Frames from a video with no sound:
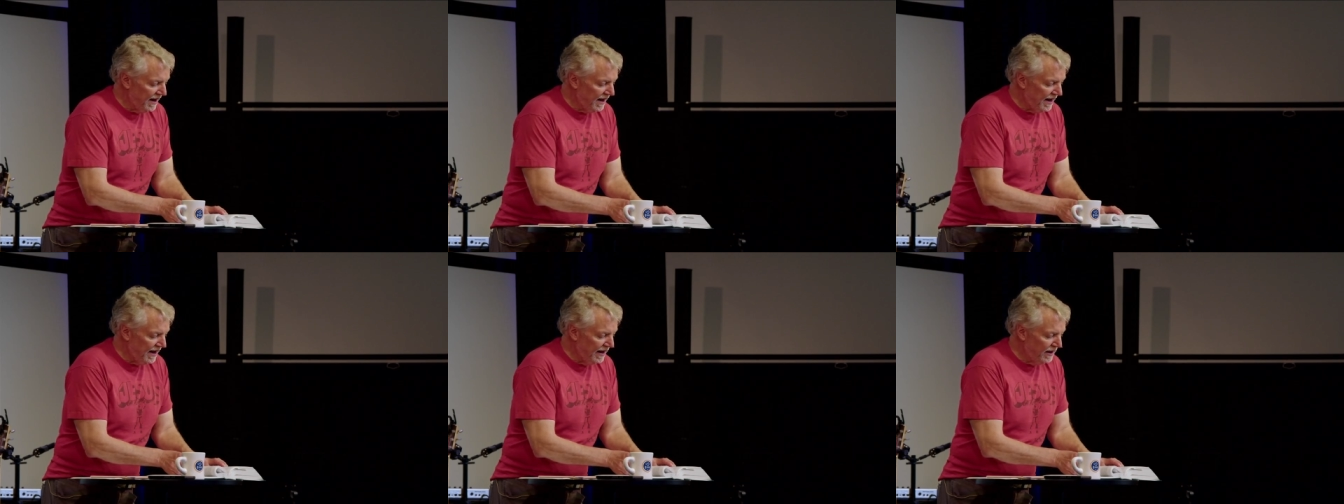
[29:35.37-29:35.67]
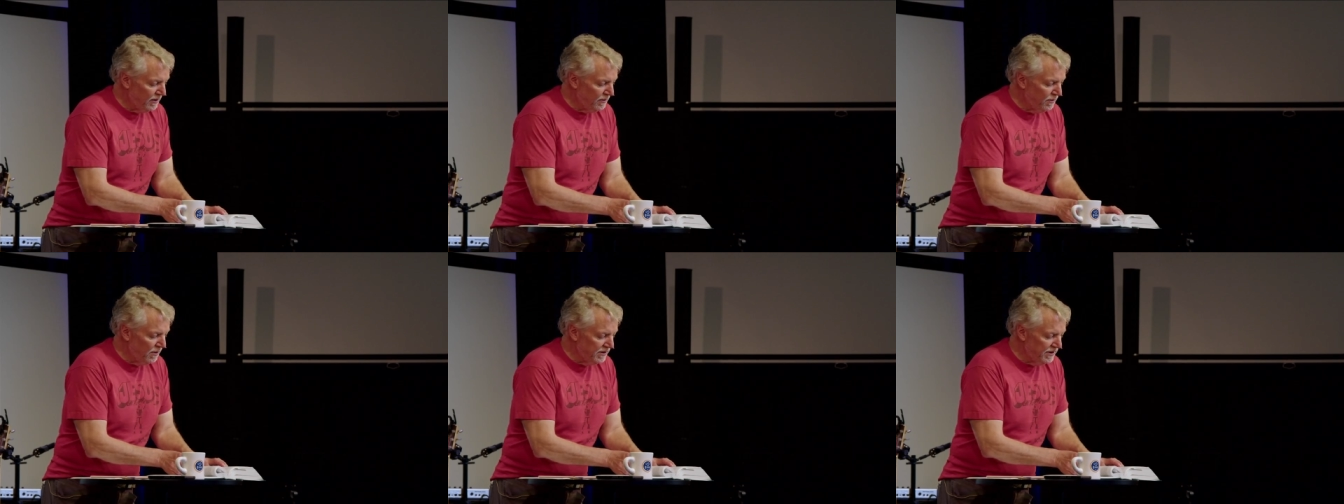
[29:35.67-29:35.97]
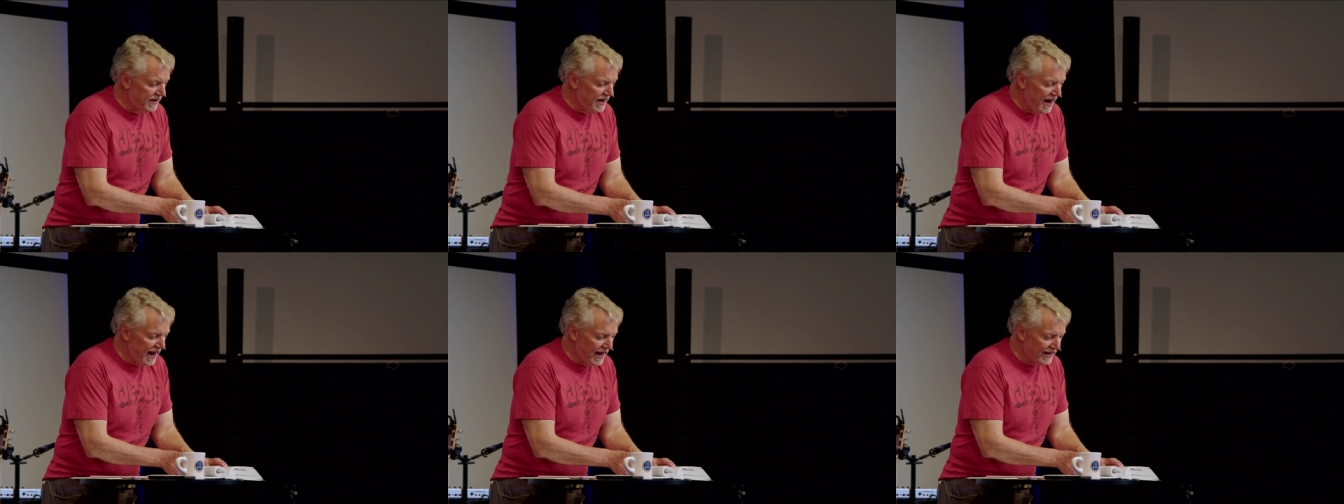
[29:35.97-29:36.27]
I
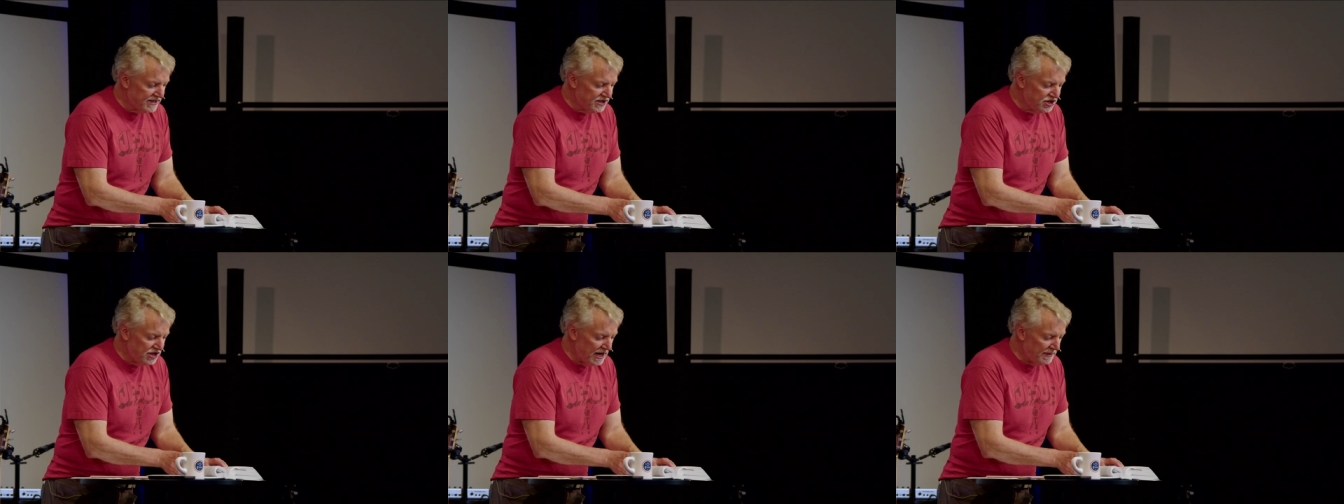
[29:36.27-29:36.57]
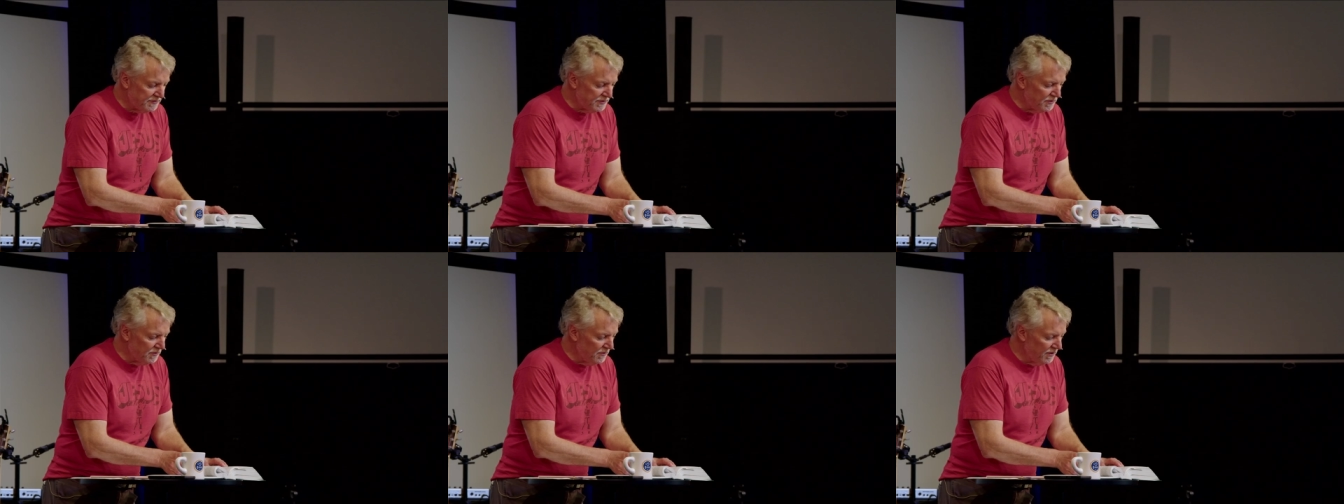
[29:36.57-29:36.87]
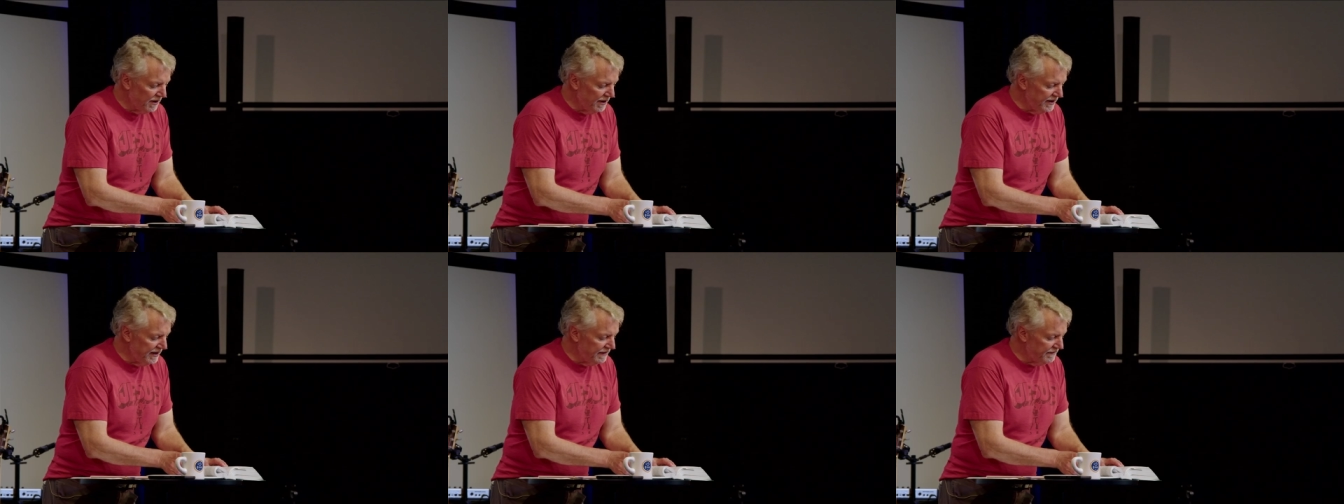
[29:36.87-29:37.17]
quoted Acts chapter
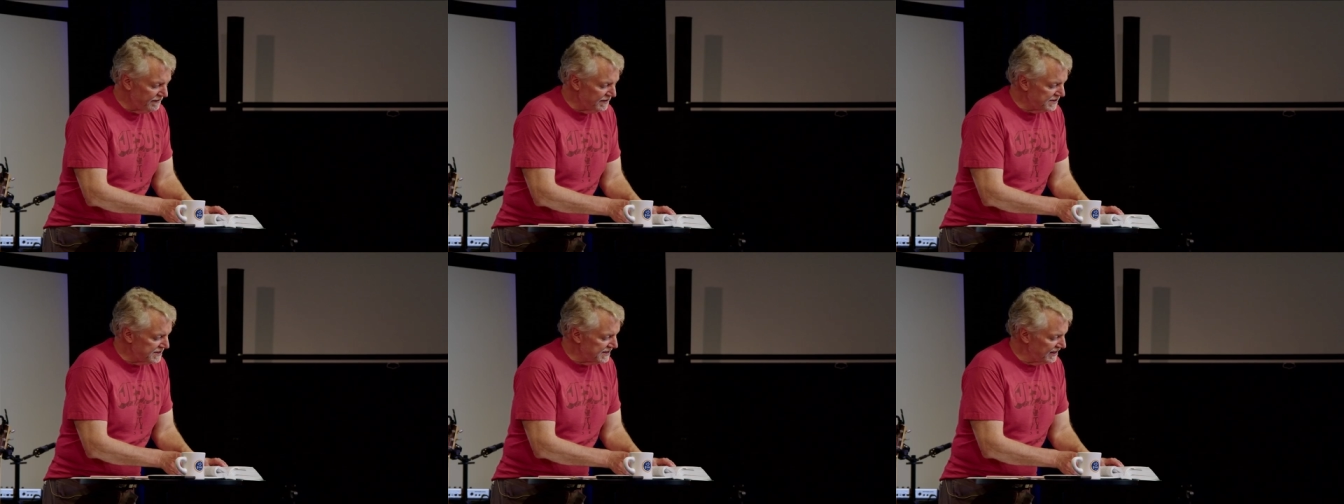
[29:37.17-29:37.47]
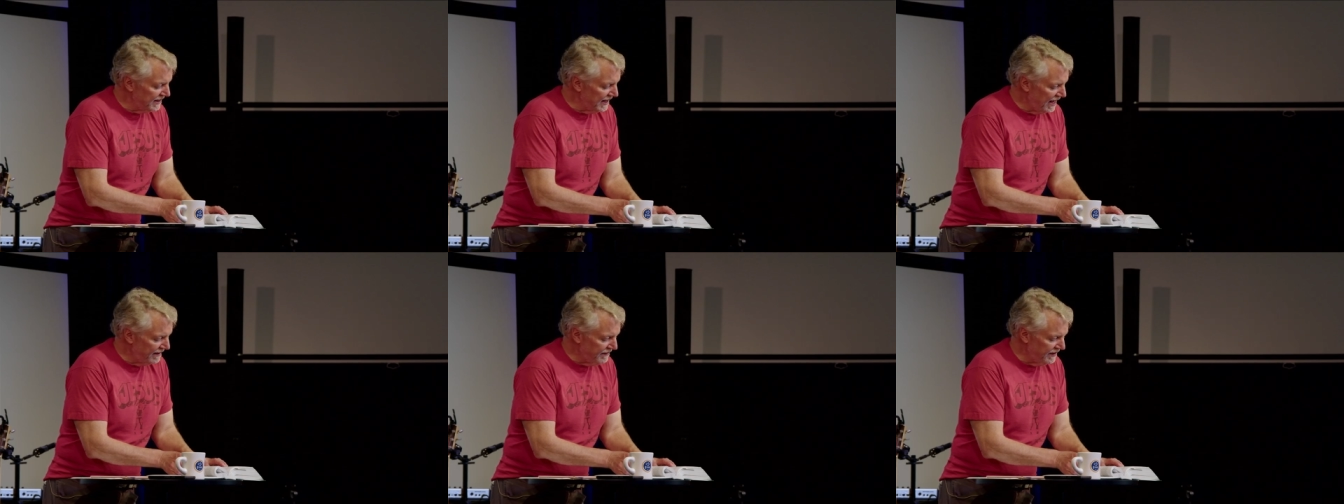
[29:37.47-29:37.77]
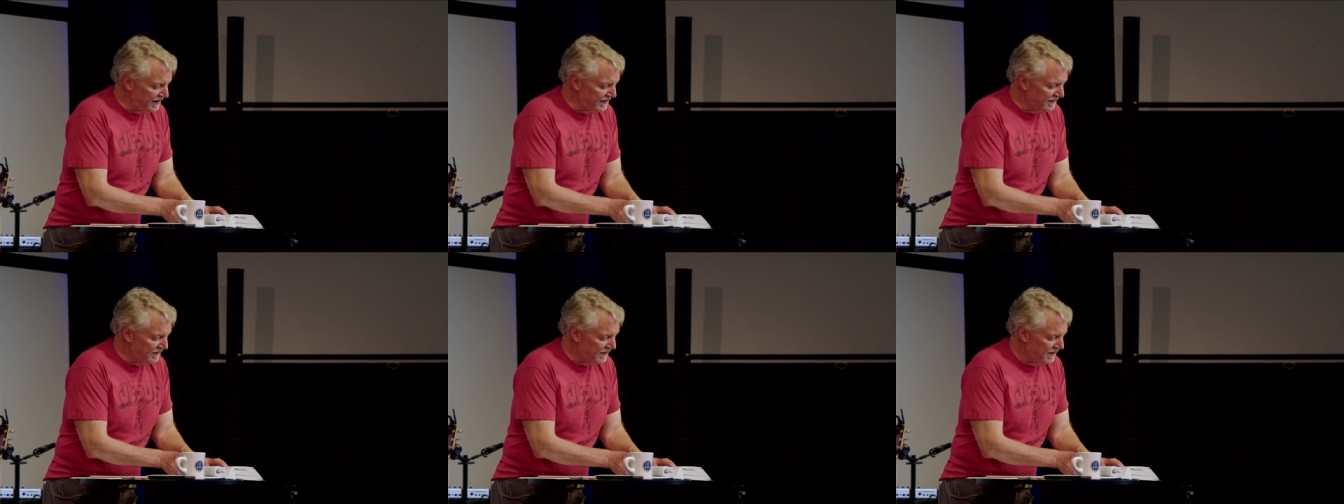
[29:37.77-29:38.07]
1 and verse
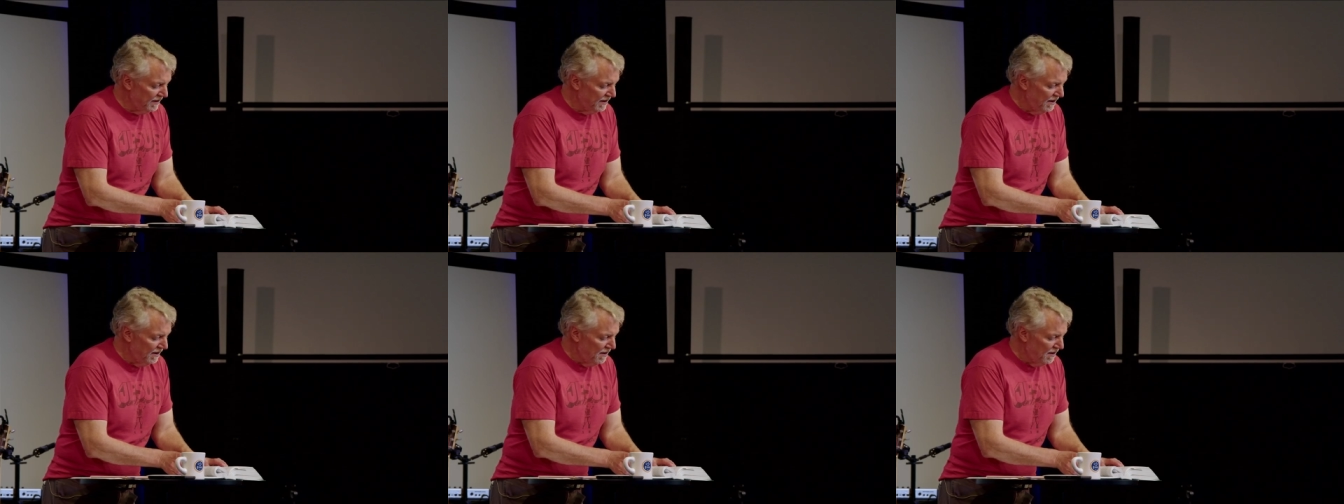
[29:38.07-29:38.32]
11,